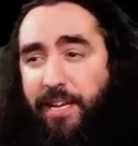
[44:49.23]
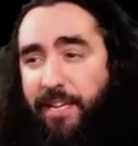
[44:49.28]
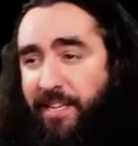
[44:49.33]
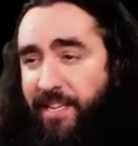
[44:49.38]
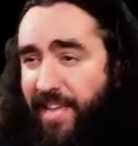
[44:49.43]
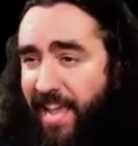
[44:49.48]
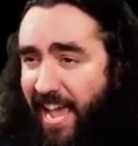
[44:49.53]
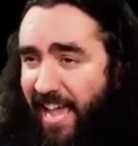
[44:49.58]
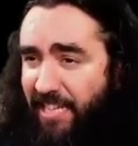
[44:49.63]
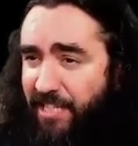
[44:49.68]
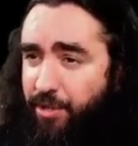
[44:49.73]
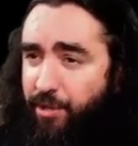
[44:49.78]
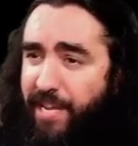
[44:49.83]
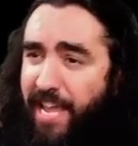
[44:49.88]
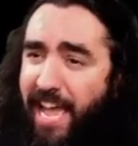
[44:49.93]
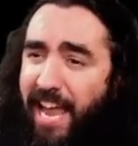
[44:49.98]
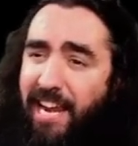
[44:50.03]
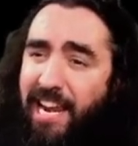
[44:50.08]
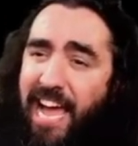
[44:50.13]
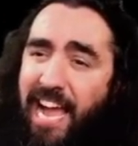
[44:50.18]
Yes, you
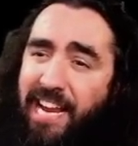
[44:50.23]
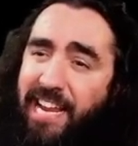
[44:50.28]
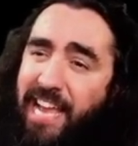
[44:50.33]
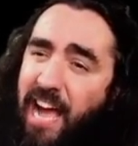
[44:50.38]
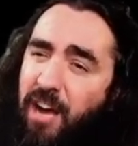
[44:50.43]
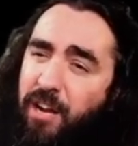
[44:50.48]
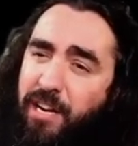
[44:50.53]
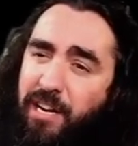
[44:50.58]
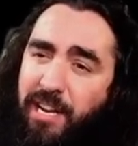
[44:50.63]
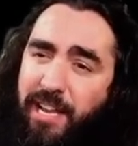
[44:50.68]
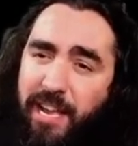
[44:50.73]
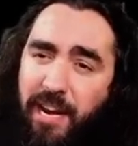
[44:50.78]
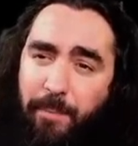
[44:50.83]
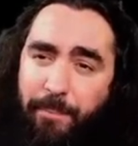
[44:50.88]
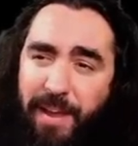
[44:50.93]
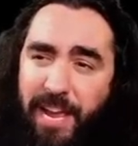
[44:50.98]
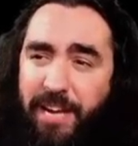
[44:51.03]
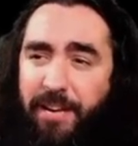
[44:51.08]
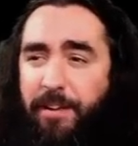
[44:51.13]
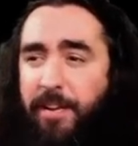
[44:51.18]
can luck out a little
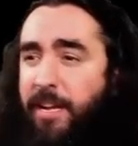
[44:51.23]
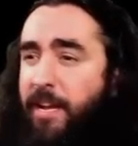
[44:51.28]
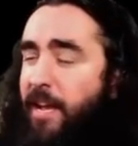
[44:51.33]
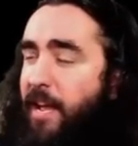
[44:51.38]
bit